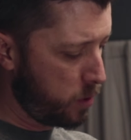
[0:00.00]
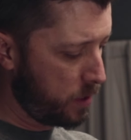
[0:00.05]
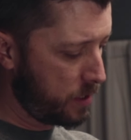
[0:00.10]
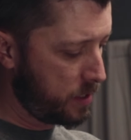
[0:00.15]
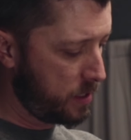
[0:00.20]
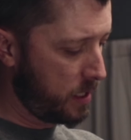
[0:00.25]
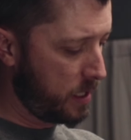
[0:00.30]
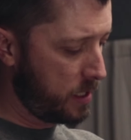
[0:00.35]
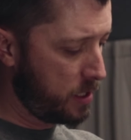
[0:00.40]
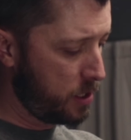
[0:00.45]

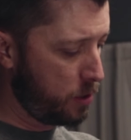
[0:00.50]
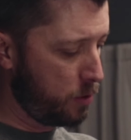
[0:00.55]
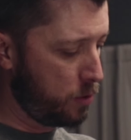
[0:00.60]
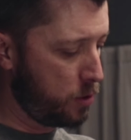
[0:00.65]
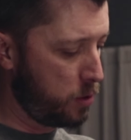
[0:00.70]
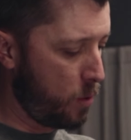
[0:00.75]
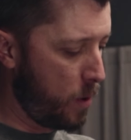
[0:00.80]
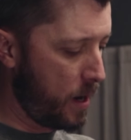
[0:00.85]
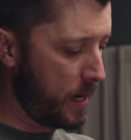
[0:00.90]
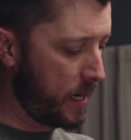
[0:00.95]

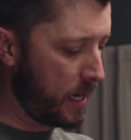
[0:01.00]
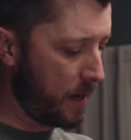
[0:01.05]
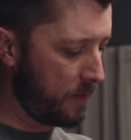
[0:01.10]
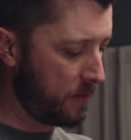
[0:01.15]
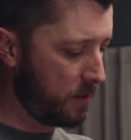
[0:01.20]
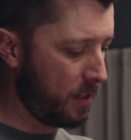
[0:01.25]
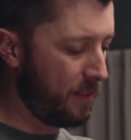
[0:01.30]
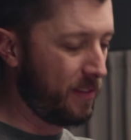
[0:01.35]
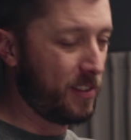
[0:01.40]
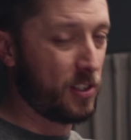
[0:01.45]
220. I have
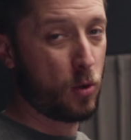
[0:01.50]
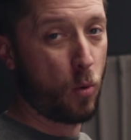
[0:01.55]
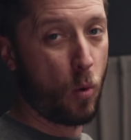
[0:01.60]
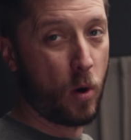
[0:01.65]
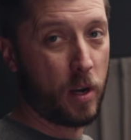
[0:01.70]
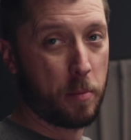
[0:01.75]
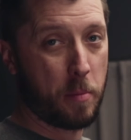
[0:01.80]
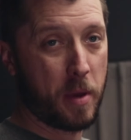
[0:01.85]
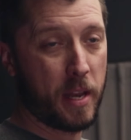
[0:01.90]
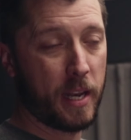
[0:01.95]
to leave in
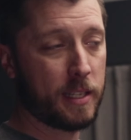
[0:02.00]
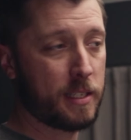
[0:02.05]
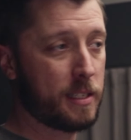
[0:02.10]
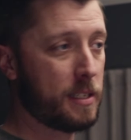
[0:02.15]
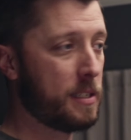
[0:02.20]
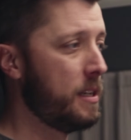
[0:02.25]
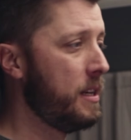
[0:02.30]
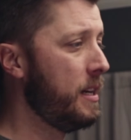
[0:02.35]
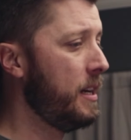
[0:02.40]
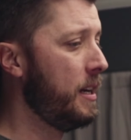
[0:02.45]
20
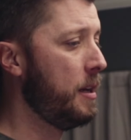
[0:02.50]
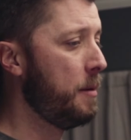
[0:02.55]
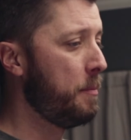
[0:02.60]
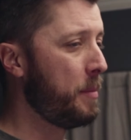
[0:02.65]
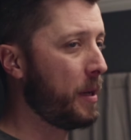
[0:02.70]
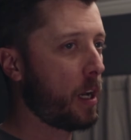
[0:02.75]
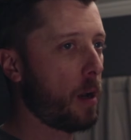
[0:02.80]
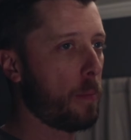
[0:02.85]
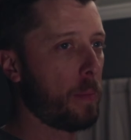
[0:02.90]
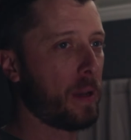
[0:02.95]
minutes.
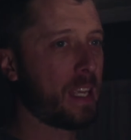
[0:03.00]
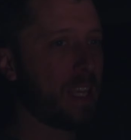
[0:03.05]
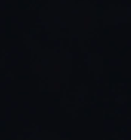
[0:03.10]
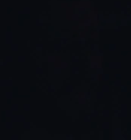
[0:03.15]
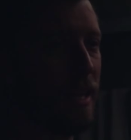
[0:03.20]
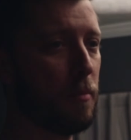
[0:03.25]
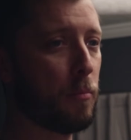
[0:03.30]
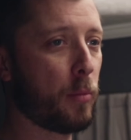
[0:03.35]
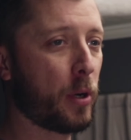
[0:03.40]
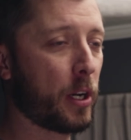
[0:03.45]
Pick up my
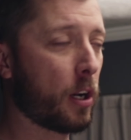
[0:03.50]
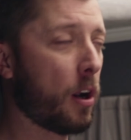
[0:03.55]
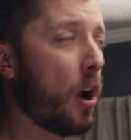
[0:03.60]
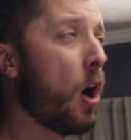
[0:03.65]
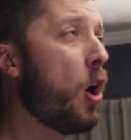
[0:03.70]
kid and bring her